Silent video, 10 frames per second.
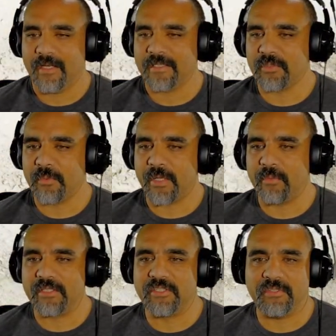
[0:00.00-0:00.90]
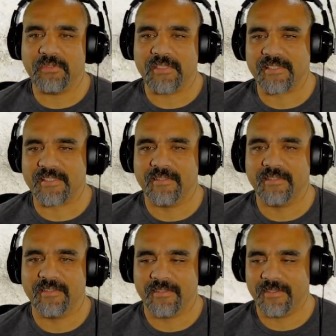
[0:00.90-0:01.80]
and so what I want to do is
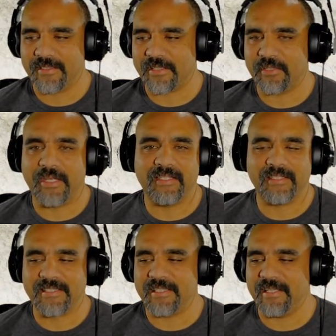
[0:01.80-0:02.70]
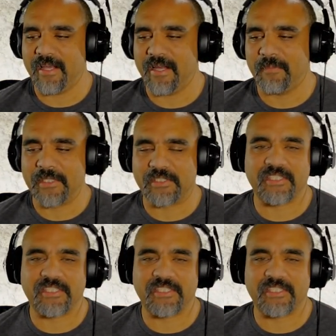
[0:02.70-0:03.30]
let's go ahead and see how much